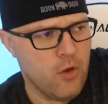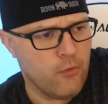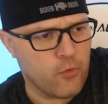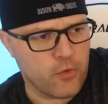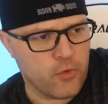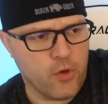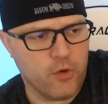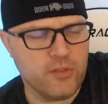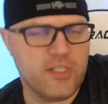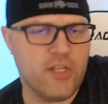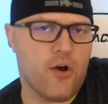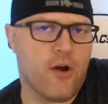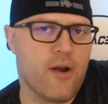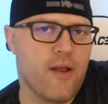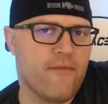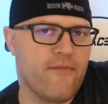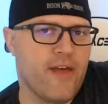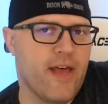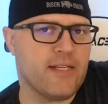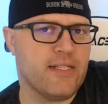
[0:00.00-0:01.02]
For those that
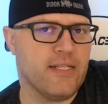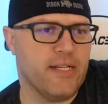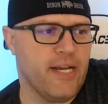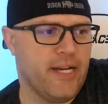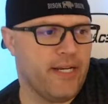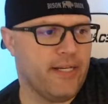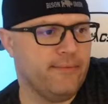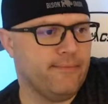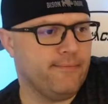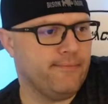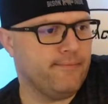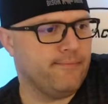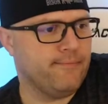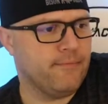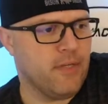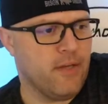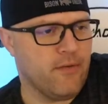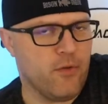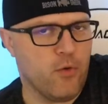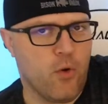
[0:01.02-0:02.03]
are not vaccinated,
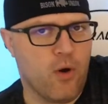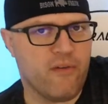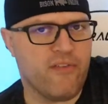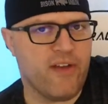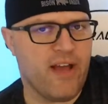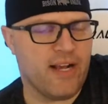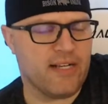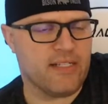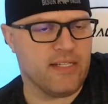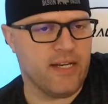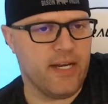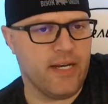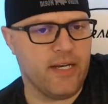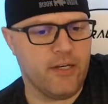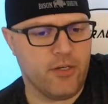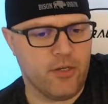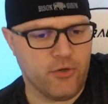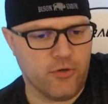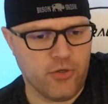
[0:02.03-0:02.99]
if you are vaccinated,